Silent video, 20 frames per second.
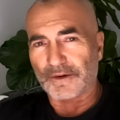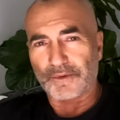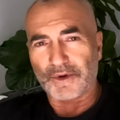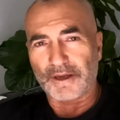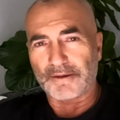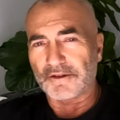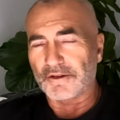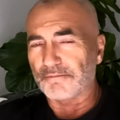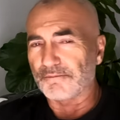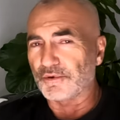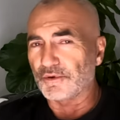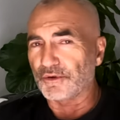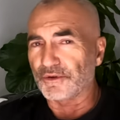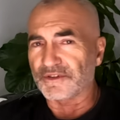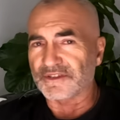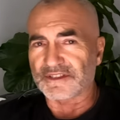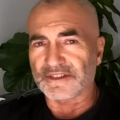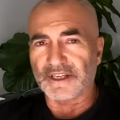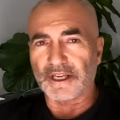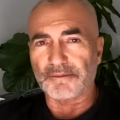I wear the
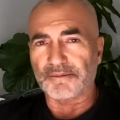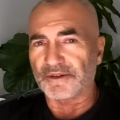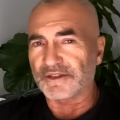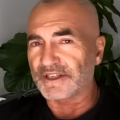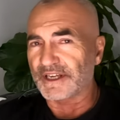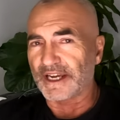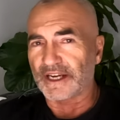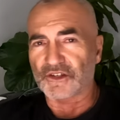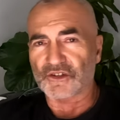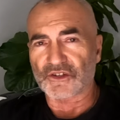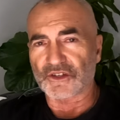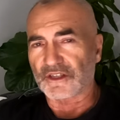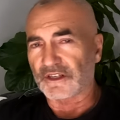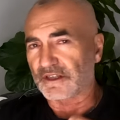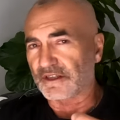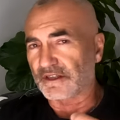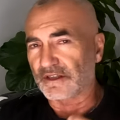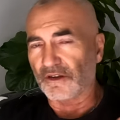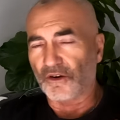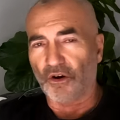boots, knee
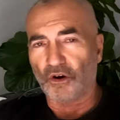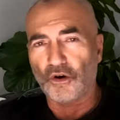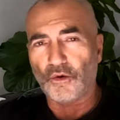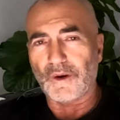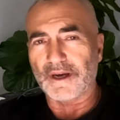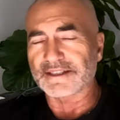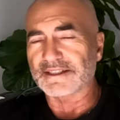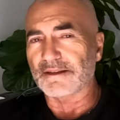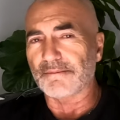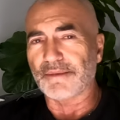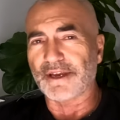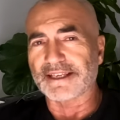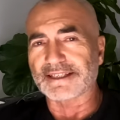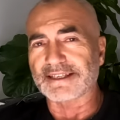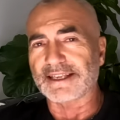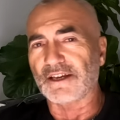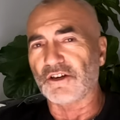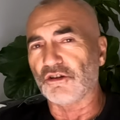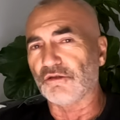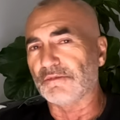protection, always the
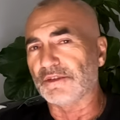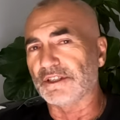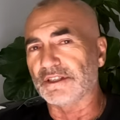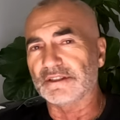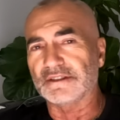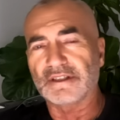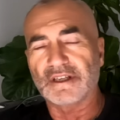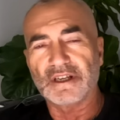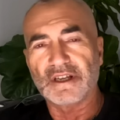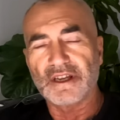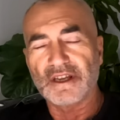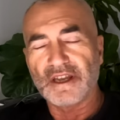best helmet.